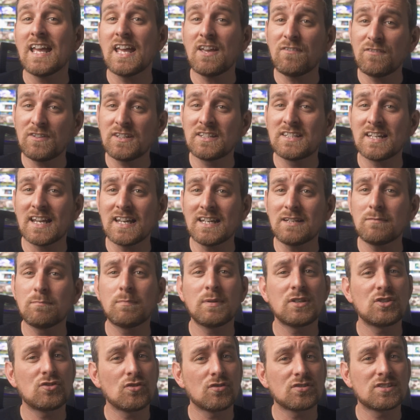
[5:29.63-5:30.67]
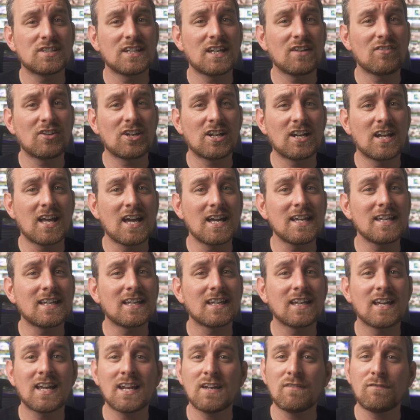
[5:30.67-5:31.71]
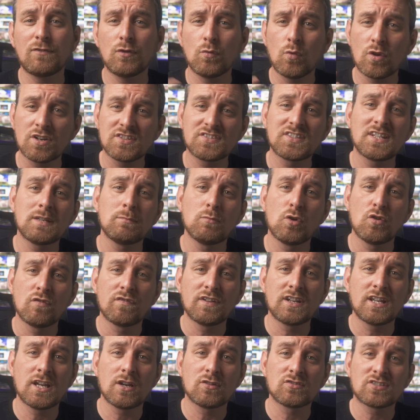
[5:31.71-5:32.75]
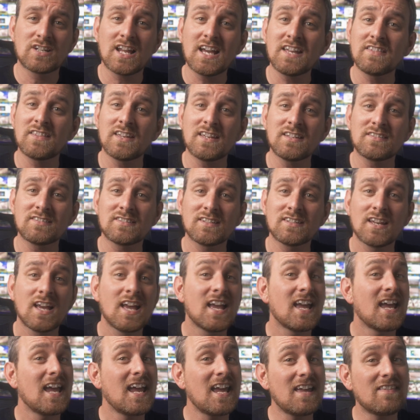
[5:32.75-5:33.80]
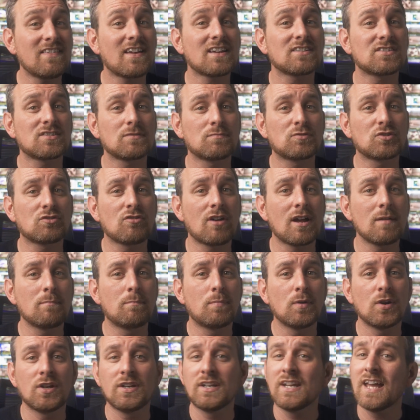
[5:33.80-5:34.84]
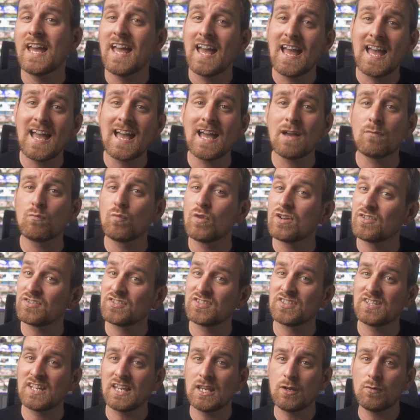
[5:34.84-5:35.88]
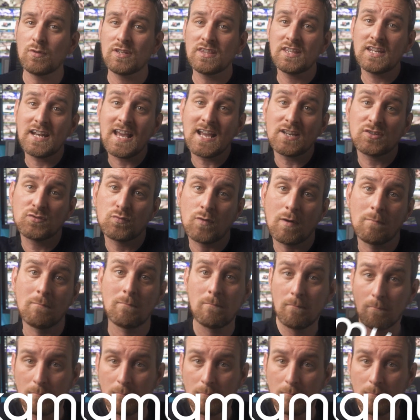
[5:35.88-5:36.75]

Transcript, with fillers: If you did, be sure to give it a like, and if you want to see more videos like this, hit that subscribe button, and we'll see you in the next one.